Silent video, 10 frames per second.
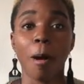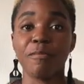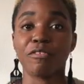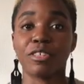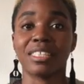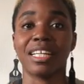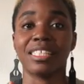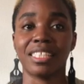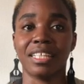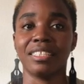upfront and
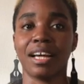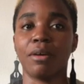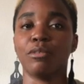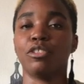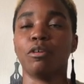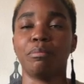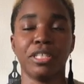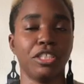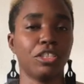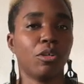center with your
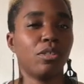pitch